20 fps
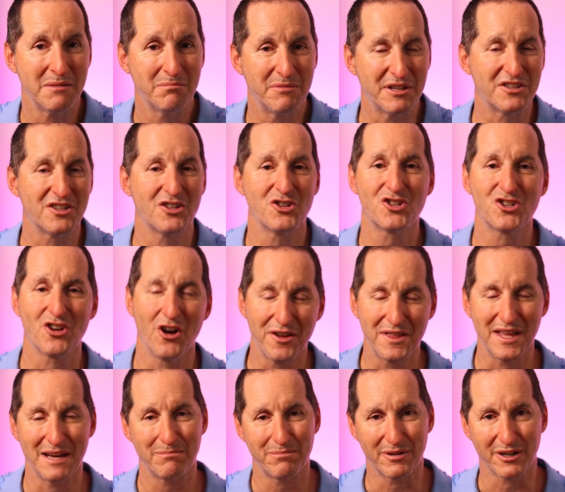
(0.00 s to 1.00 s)
but to
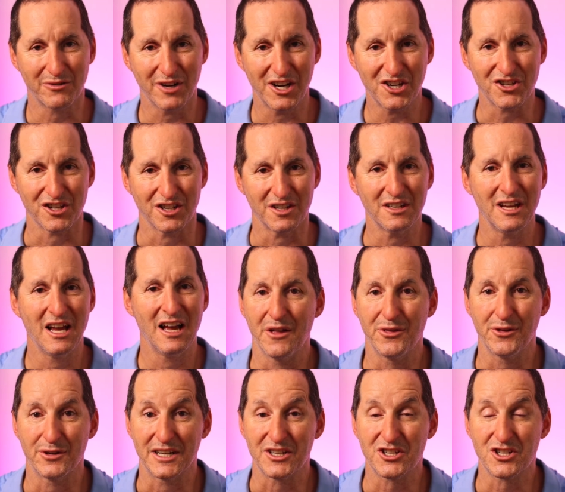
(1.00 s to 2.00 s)
show that progression, I
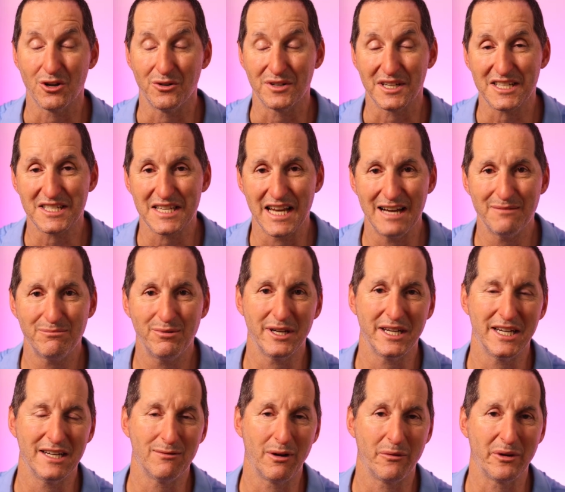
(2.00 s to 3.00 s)
thought I'd show an example
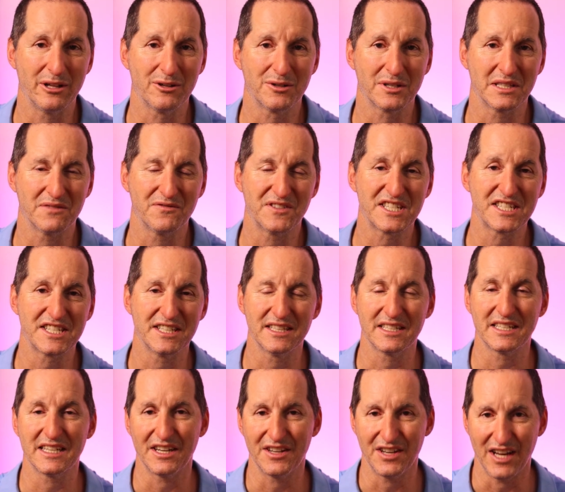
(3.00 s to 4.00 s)
here where we look at the
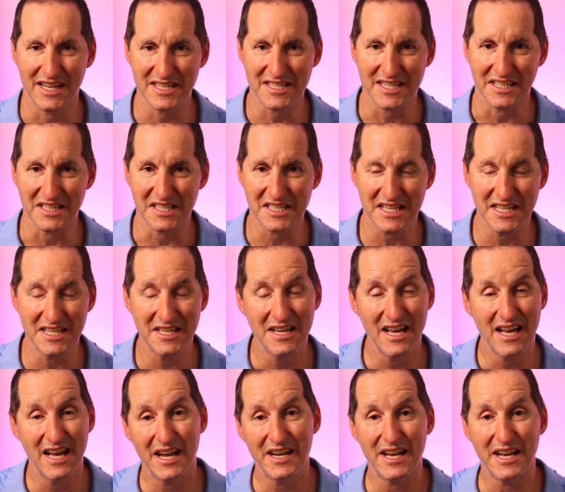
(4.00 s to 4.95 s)
facility in 19C